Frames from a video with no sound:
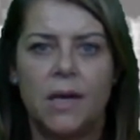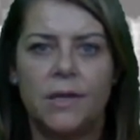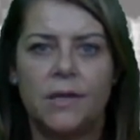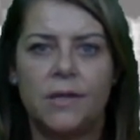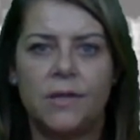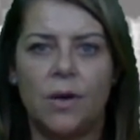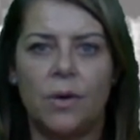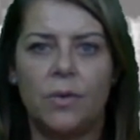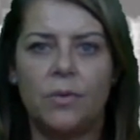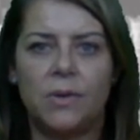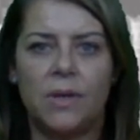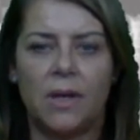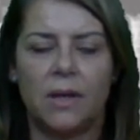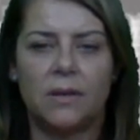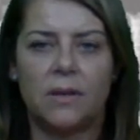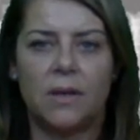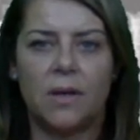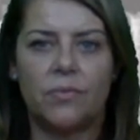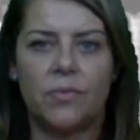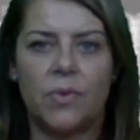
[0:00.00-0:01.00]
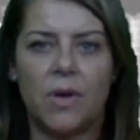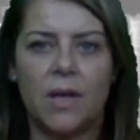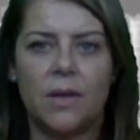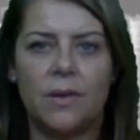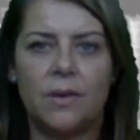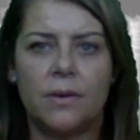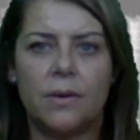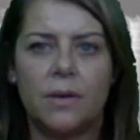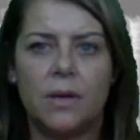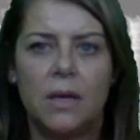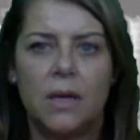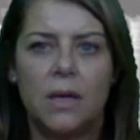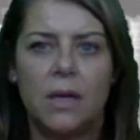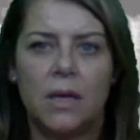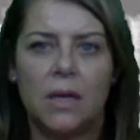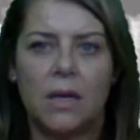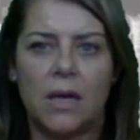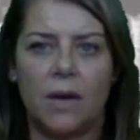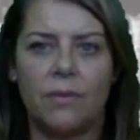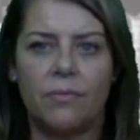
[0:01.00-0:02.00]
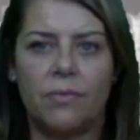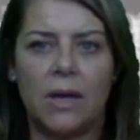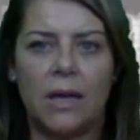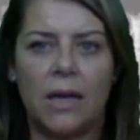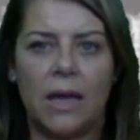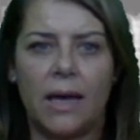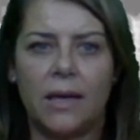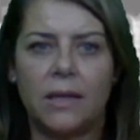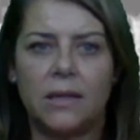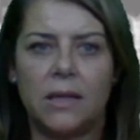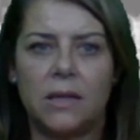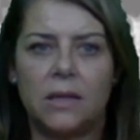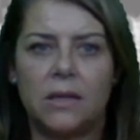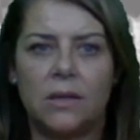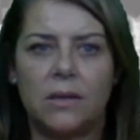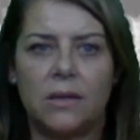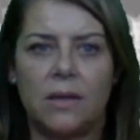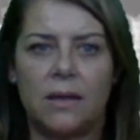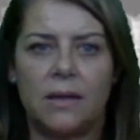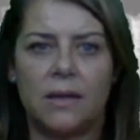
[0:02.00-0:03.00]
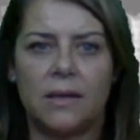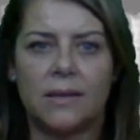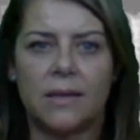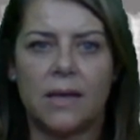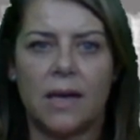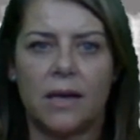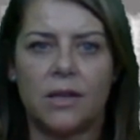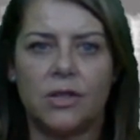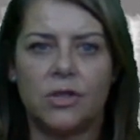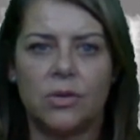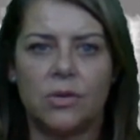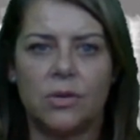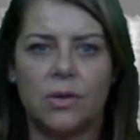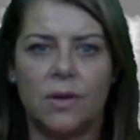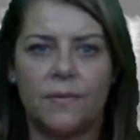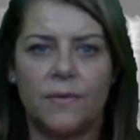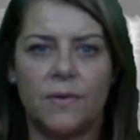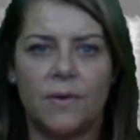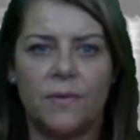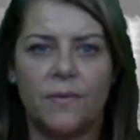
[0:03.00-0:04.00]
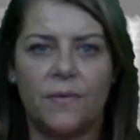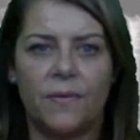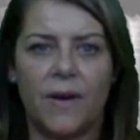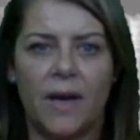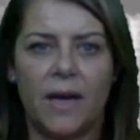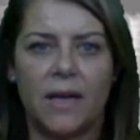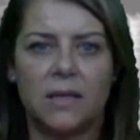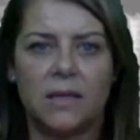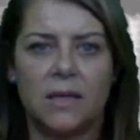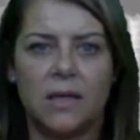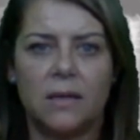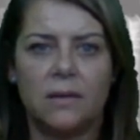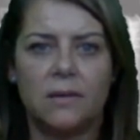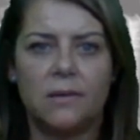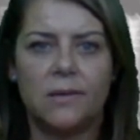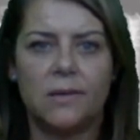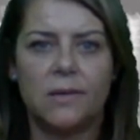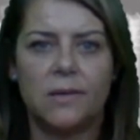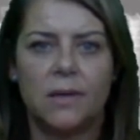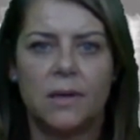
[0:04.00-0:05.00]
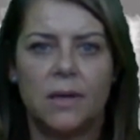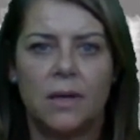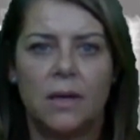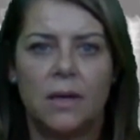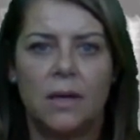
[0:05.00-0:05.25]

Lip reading: so that the reader can relate it to the discussion of your findings,